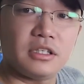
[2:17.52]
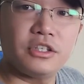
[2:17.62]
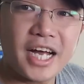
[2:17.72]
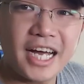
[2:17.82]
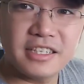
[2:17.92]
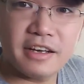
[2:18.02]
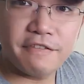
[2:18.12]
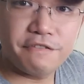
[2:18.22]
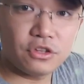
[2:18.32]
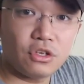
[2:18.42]
So guys,
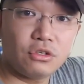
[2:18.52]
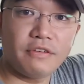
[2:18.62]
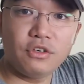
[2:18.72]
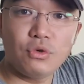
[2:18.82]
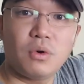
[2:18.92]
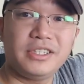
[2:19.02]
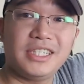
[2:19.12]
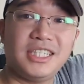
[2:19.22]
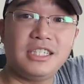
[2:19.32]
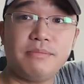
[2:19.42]
for those of you who
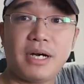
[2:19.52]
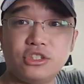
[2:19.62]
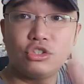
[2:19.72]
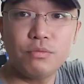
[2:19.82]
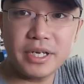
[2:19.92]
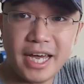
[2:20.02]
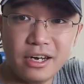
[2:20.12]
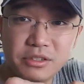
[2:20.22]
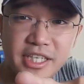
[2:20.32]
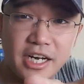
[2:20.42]
want to see my super
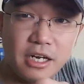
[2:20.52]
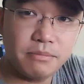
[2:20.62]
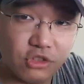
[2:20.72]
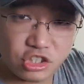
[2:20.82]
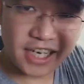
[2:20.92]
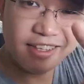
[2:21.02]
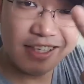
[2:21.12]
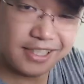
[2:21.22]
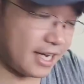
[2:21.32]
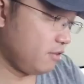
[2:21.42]
ghetto setup,
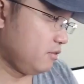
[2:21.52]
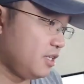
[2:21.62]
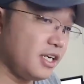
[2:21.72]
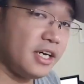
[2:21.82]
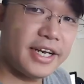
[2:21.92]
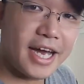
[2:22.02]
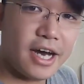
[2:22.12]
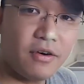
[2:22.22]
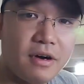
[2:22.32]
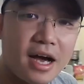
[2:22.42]
check this out.
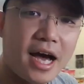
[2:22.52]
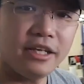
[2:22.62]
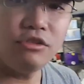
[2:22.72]
Now, I